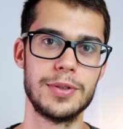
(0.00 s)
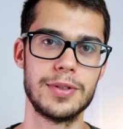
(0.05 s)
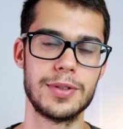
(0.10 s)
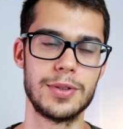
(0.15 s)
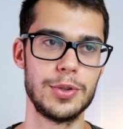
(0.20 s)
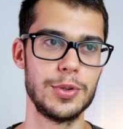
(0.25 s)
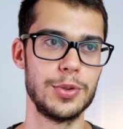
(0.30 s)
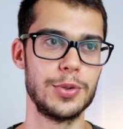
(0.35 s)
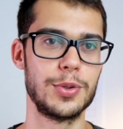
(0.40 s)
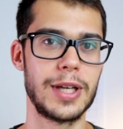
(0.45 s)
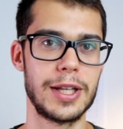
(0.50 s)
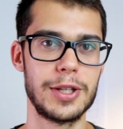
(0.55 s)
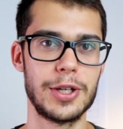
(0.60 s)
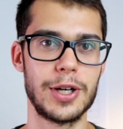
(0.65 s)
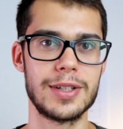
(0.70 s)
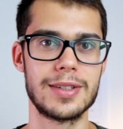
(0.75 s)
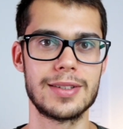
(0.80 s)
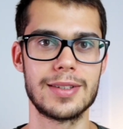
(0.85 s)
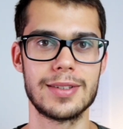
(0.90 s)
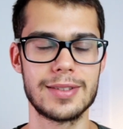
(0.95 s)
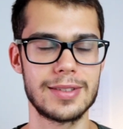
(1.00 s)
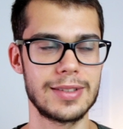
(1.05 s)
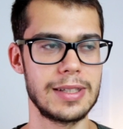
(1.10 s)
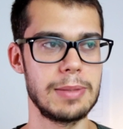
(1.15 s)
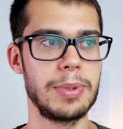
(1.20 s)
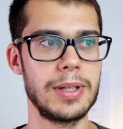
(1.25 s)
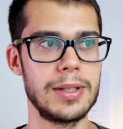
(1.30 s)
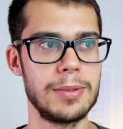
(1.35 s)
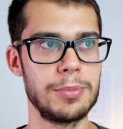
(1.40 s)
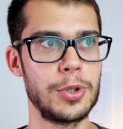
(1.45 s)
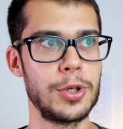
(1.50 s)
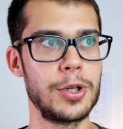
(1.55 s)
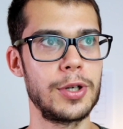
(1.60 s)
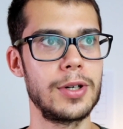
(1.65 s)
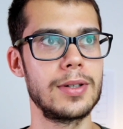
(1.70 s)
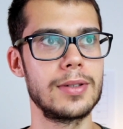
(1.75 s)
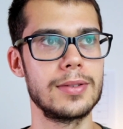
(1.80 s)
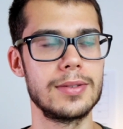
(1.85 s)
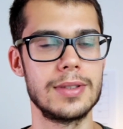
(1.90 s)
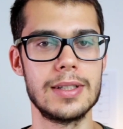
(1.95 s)
you cannot sleep
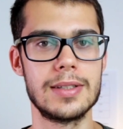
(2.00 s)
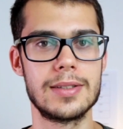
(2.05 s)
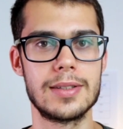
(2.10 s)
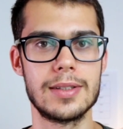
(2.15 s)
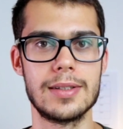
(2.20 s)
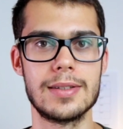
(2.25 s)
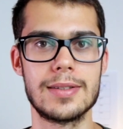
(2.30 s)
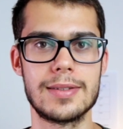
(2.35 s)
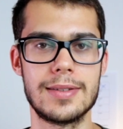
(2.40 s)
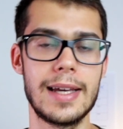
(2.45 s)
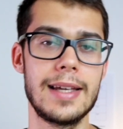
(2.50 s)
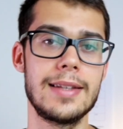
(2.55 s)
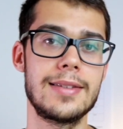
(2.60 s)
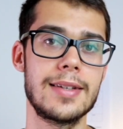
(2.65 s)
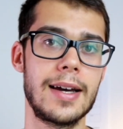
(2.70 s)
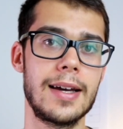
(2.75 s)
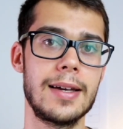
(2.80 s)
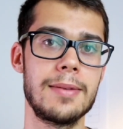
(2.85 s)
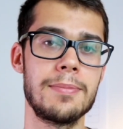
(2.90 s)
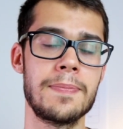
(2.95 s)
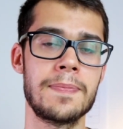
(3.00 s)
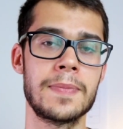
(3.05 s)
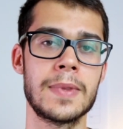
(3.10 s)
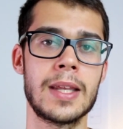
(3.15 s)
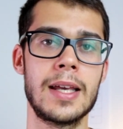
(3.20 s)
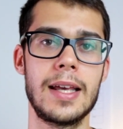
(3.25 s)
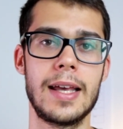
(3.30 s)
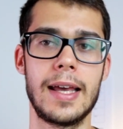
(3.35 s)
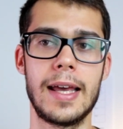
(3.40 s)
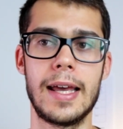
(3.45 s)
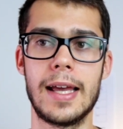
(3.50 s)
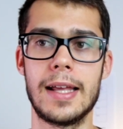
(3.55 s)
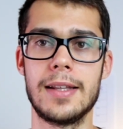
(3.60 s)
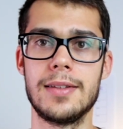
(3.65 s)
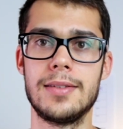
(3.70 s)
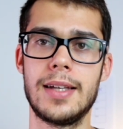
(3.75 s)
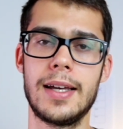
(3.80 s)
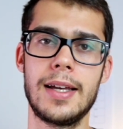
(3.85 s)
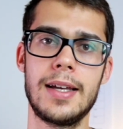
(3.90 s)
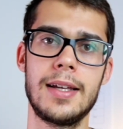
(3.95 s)
anymore, this is daytime.
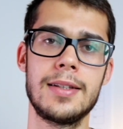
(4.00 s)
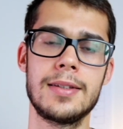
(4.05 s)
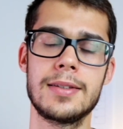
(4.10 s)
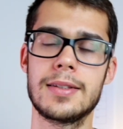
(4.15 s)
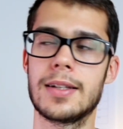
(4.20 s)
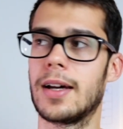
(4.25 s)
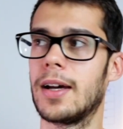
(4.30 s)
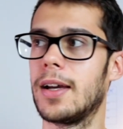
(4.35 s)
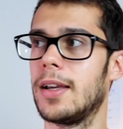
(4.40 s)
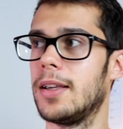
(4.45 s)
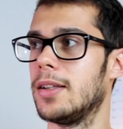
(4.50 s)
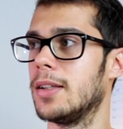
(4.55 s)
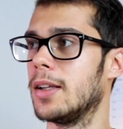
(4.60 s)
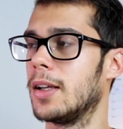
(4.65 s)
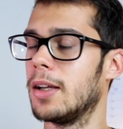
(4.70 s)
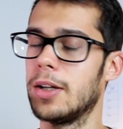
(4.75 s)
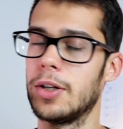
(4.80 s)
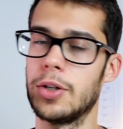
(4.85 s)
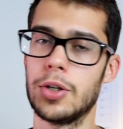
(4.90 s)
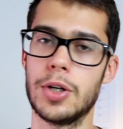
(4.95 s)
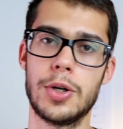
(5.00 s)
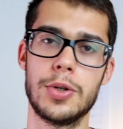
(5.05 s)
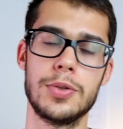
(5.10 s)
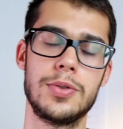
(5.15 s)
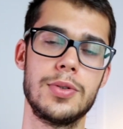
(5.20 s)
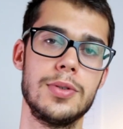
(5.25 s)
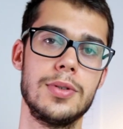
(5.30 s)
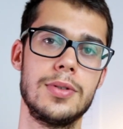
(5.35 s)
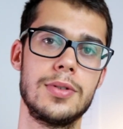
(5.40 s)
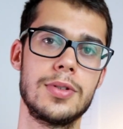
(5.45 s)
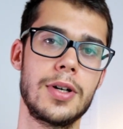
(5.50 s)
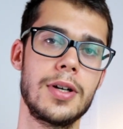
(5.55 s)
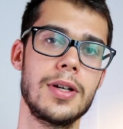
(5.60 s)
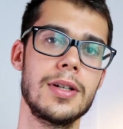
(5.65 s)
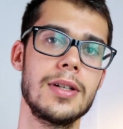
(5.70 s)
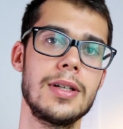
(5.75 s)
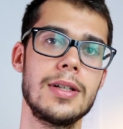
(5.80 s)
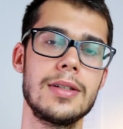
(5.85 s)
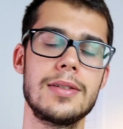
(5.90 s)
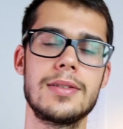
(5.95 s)
And then I go to the
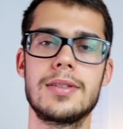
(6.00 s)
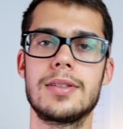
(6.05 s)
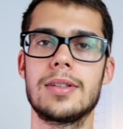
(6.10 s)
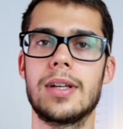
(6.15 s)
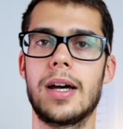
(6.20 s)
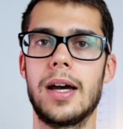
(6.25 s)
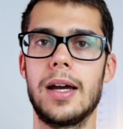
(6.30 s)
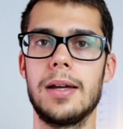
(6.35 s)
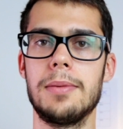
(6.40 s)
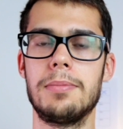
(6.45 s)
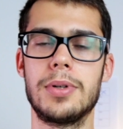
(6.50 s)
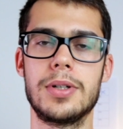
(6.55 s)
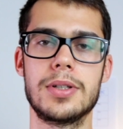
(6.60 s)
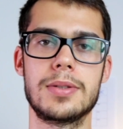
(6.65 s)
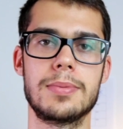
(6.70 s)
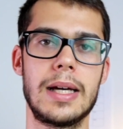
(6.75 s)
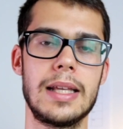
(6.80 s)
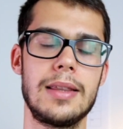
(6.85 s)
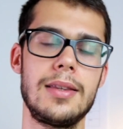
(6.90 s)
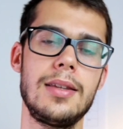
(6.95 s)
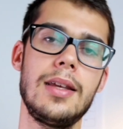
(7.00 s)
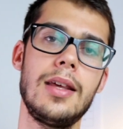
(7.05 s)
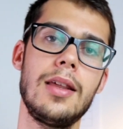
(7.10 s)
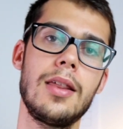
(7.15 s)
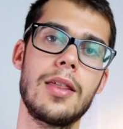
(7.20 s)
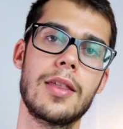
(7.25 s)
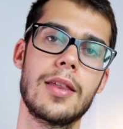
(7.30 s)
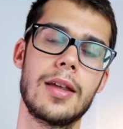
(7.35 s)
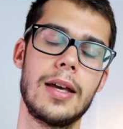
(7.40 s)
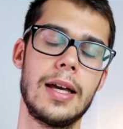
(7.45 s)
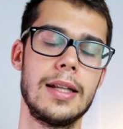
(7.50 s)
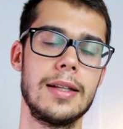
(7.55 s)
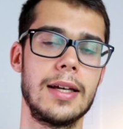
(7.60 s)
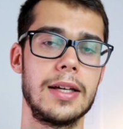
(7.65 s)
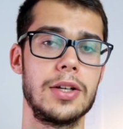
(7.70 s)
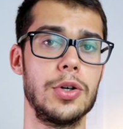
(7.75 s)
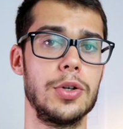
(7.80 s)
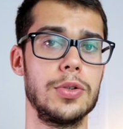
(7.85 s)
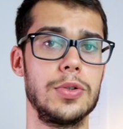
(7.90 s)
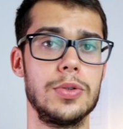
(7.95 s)
toilet, I brush my teeth, and I
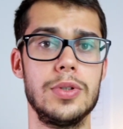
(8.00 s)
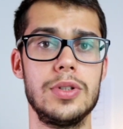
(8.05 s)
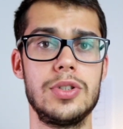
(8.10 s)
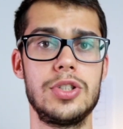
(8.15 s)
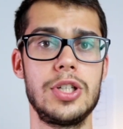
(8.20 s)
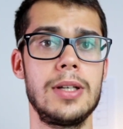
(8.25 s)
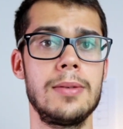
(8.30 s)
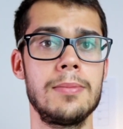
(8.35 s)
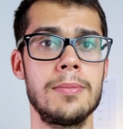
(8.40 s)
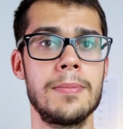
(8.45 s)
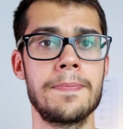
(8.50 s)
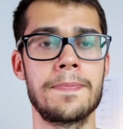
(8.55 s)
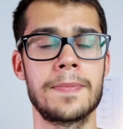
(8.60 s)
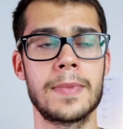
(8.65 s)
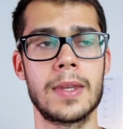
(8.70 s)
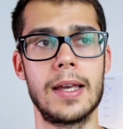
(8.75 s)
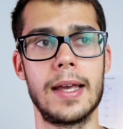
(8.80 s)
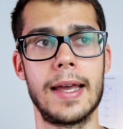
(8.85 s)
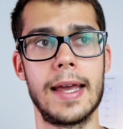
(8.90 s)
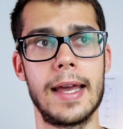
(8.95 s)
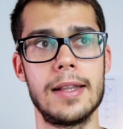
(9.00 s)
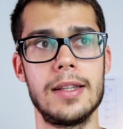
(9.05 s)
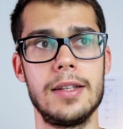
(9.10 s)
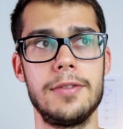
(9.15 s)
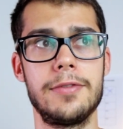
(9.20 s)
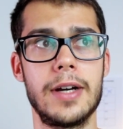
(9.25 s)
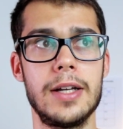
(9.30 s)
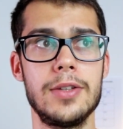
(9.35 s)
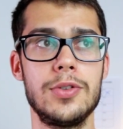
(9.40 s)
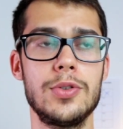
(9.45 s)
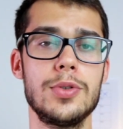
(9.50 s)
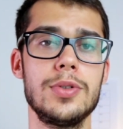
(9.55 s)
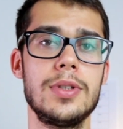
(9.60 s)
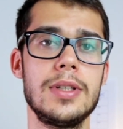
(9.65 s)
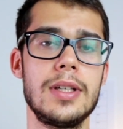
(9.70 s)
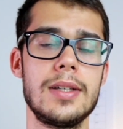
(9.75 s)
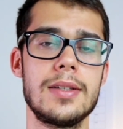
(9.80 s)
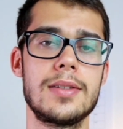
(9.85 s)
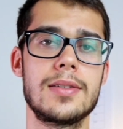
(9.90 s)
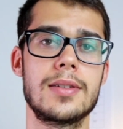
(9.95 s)
go to the gym. And if I do
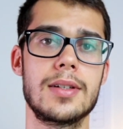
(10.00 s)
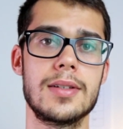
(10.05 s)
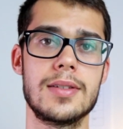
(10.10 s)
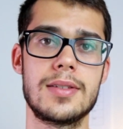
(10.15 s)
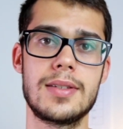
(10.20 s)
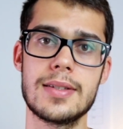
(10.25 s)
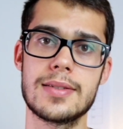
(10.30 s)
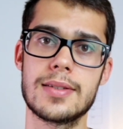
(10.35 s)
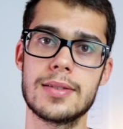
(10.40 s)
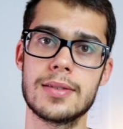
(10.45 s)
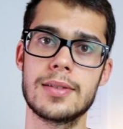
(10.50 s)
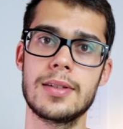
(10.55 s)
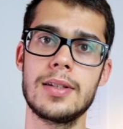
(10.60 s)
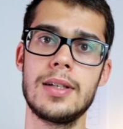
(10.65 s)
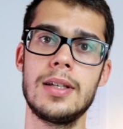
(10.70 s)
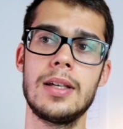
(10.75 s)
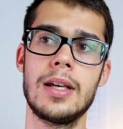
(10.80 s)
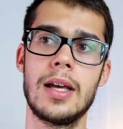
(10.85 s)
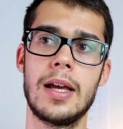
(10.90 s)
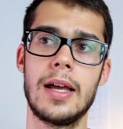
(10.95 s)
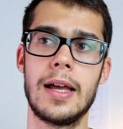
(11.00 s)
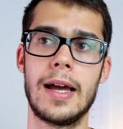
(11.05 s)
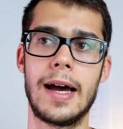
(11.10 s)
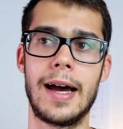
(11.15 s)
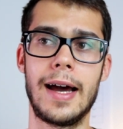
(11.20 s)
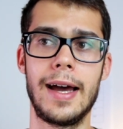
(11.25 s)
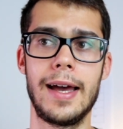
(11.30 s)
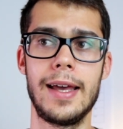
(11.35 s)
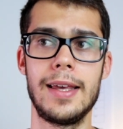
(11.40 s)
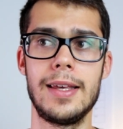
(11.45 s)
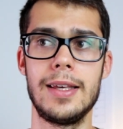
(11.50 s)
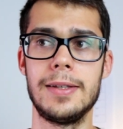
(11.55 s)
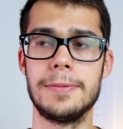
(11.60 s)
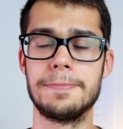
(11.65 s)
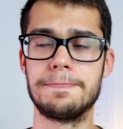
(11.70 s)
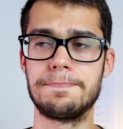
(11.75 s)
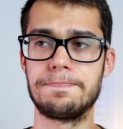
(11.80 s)
this consistently, I